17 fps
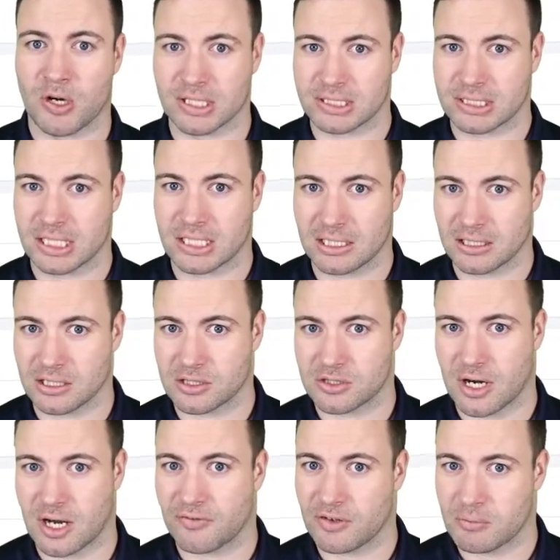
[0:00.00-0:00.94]
sending the
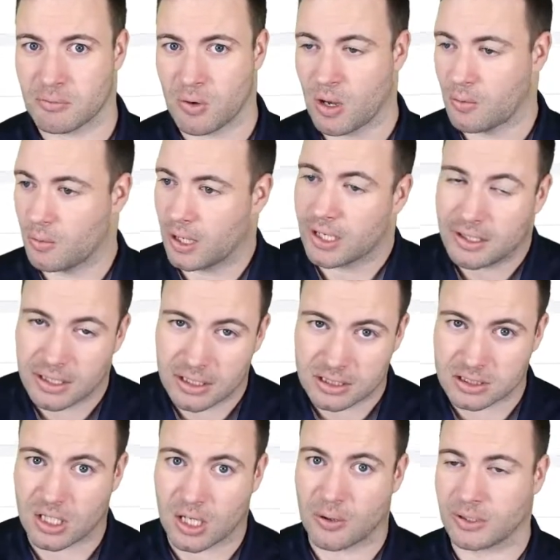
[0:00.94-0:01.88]
traffic my way?
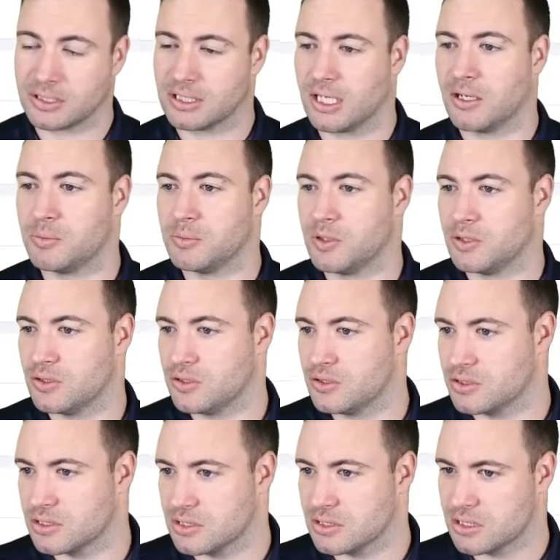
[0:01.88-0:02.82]
It's going to help your
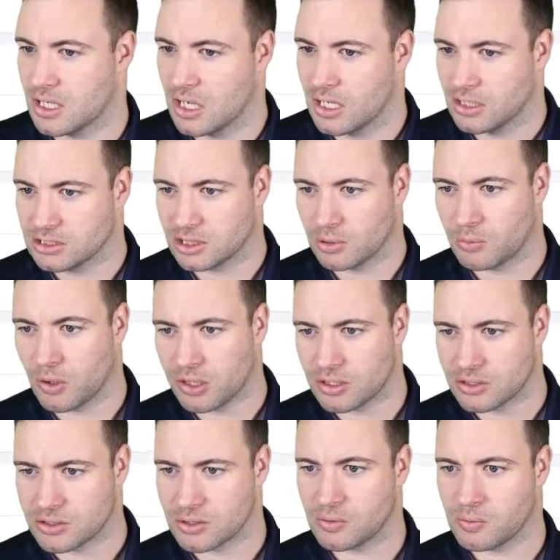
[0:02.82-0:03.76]
users. So what you
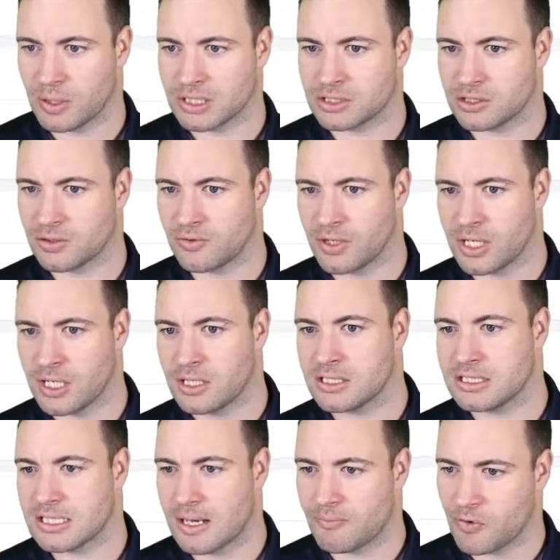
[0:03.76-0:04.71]
do once you're in
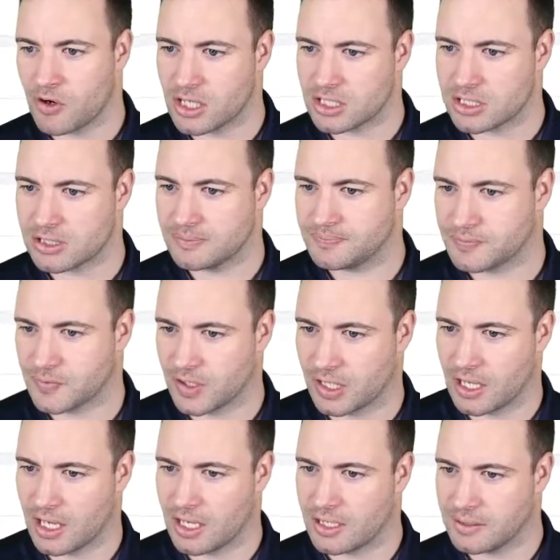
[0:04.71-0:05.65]
SEMrush,
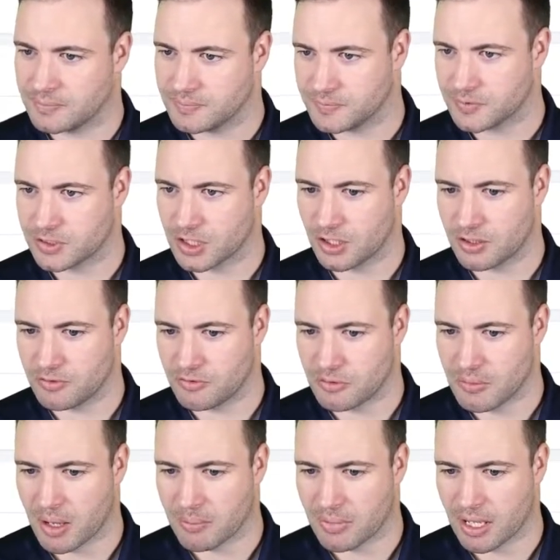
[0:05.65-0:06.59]
okay, so you
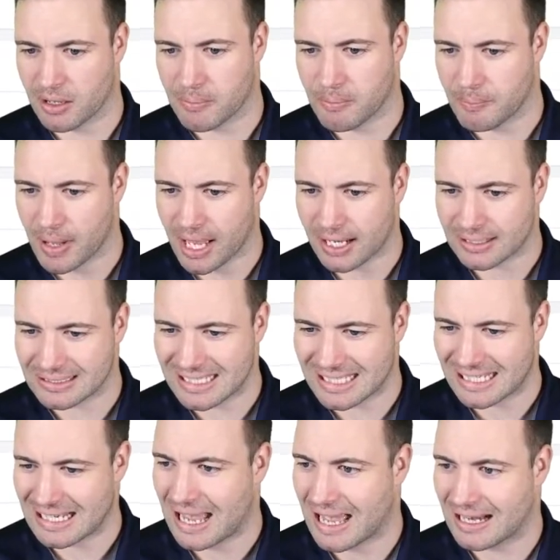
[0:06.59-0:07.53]
remember
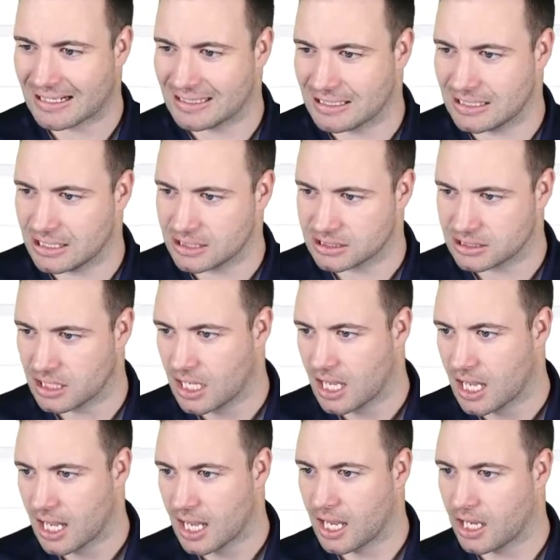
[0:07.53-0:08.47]
backlink analytics,
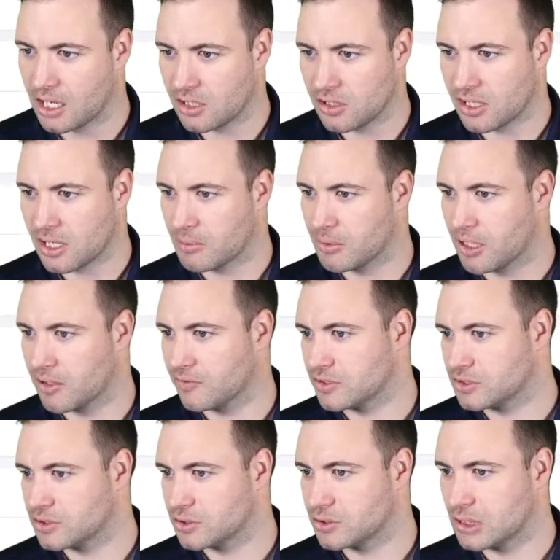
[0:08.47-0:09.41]
and you come over
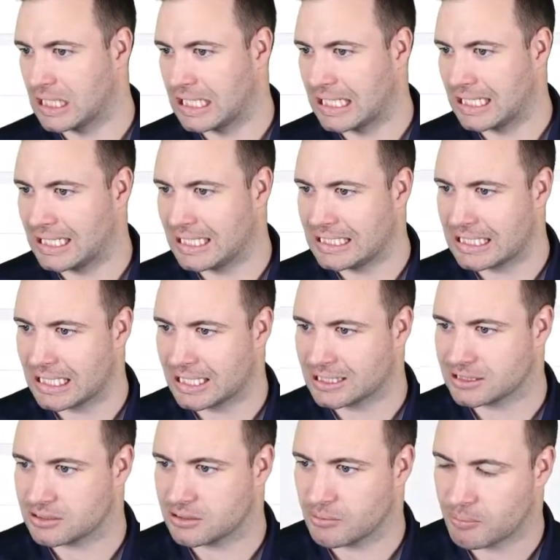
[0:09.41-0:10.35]
to
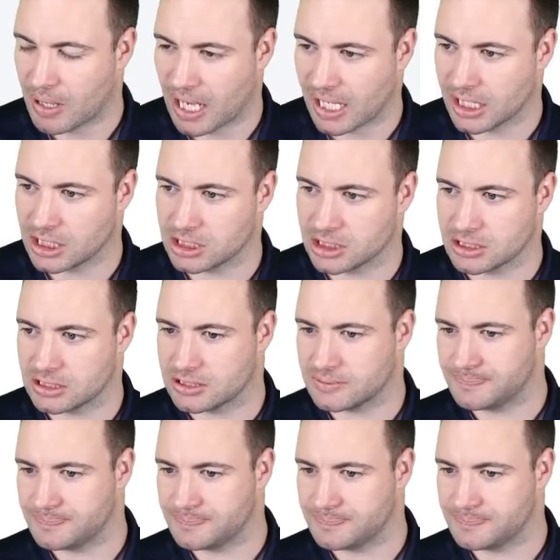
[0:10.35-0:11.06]
indexed pages.